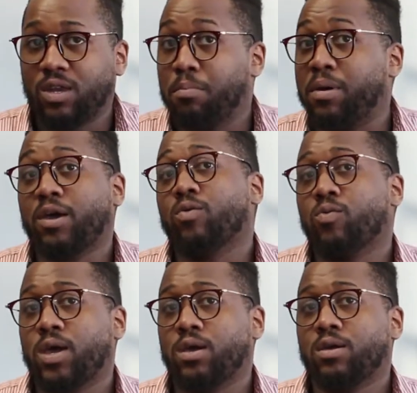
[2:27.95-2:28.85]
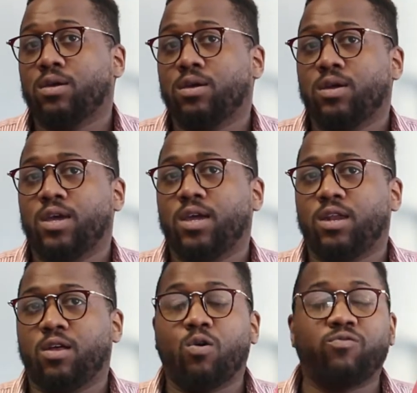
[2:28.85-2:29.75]
in a better way.
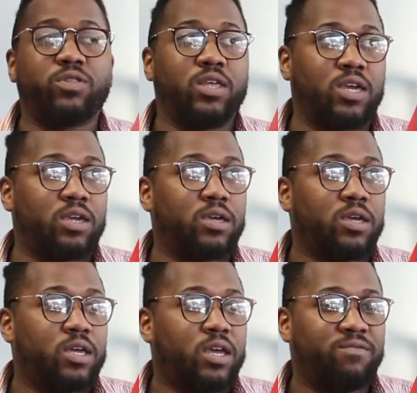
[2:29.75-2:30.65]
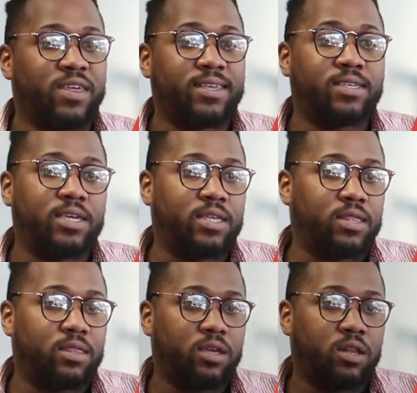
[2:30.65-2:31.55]
And hopefully, if they see,
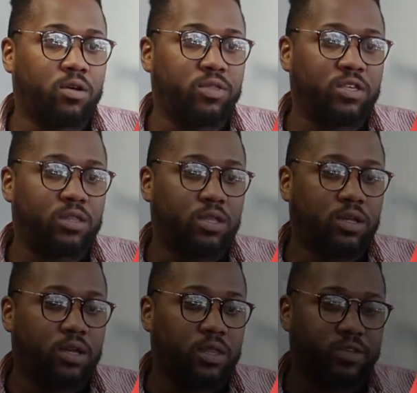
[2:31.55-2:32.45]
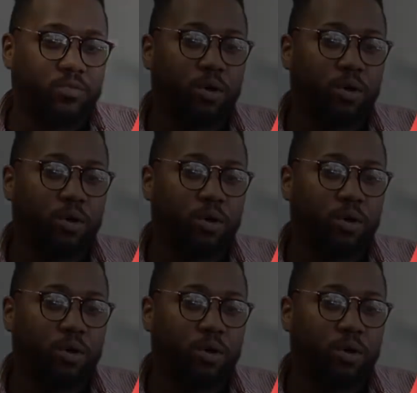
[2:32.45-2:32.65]
you know, these, uh, this